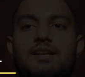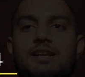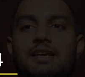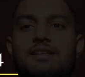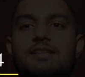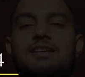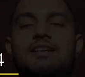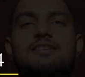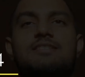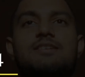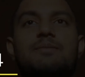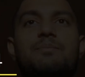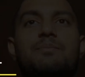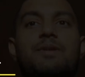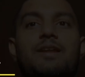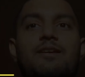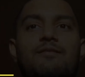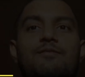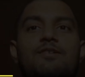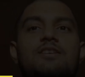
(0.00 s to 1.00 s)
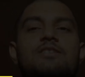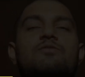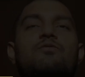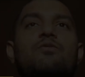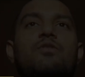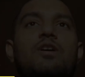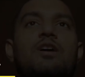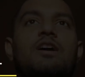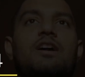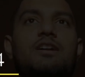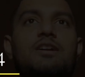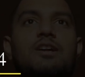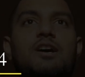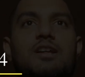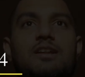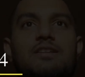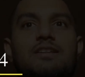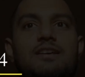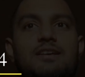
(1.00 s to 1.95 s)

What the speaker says: like there is a previous work done.